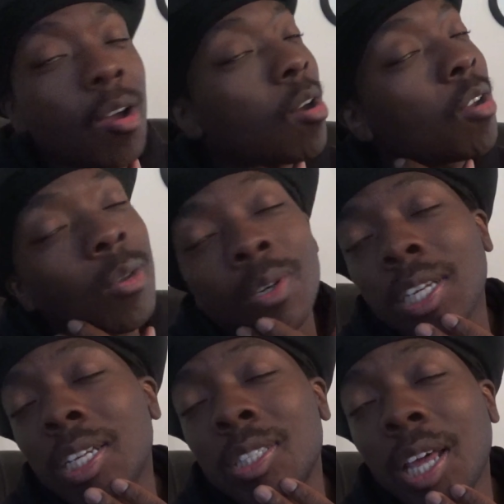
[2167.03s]
Only one
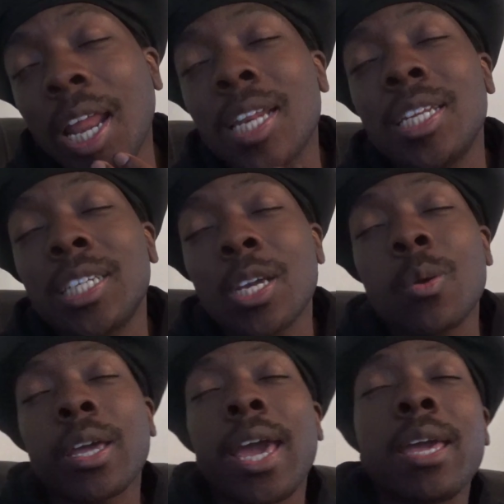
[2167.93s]
I, I like DJ
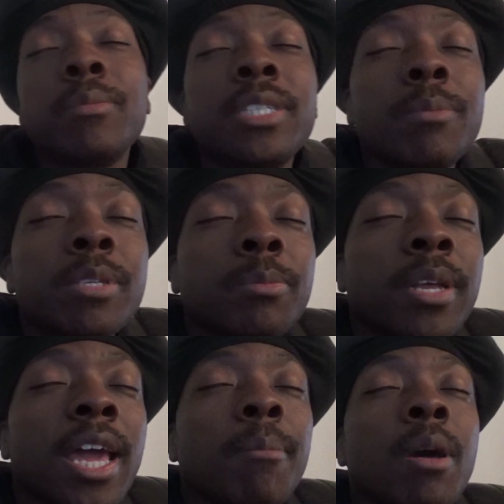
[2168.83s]
Quik and AMG. Bitch,
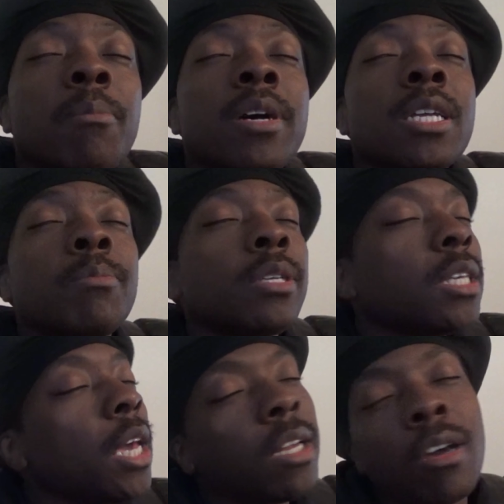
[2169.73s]
better have my money. But
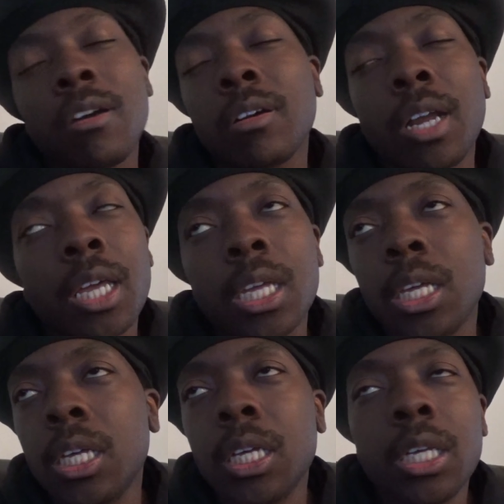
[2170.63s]
yeah, dog. Like
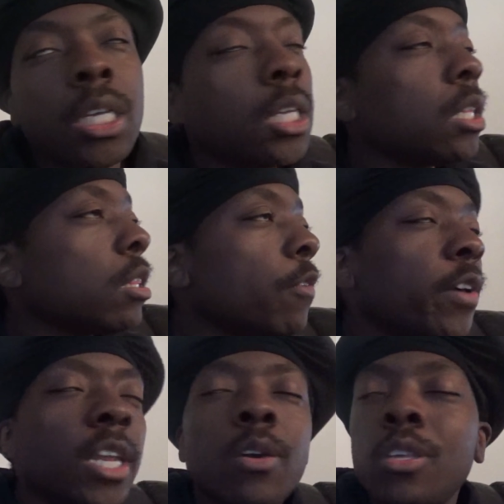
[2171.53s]
the
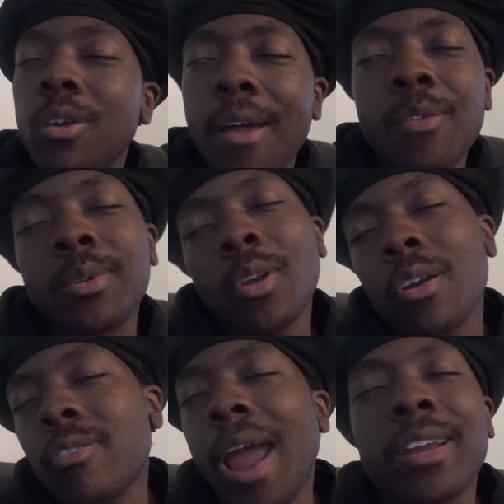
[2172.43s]
video, you, everyone's
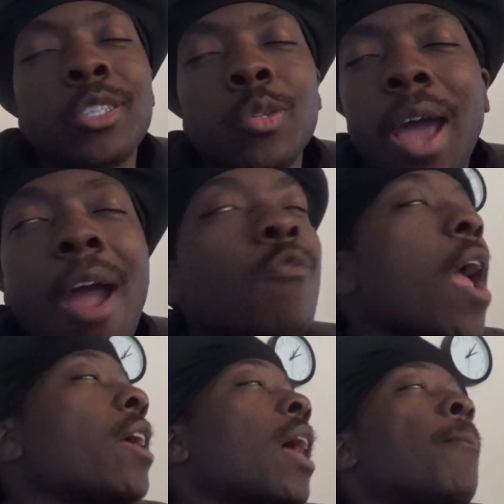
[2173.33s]
already reacted to it. I
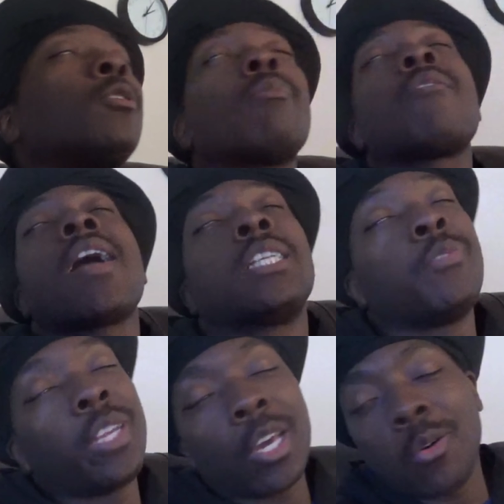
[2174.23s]
reacted. I posted my reaction
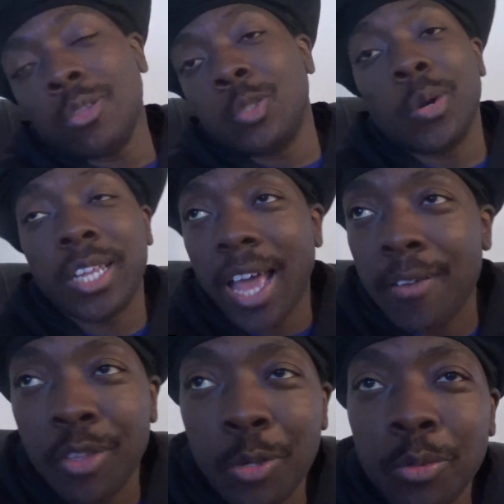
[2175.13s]
video. Twenty
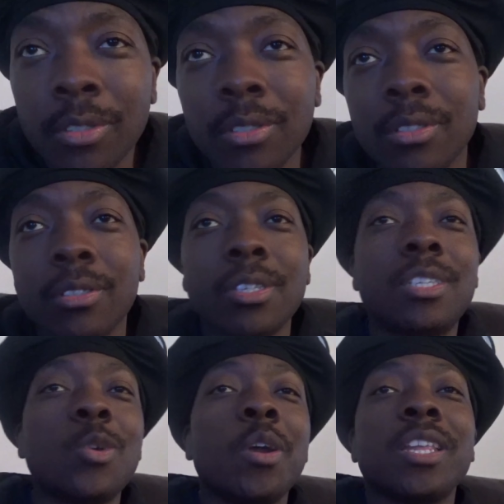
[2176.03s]
nine views.
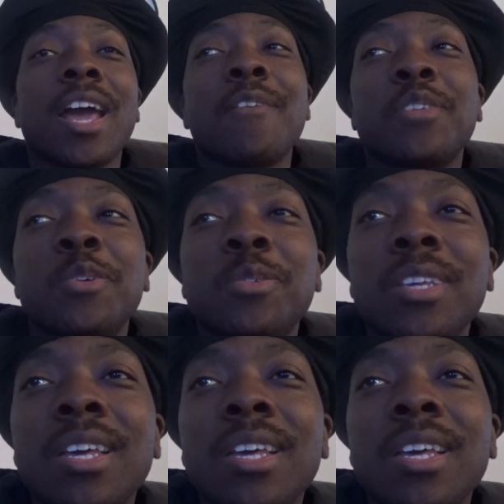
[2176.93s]
29 views.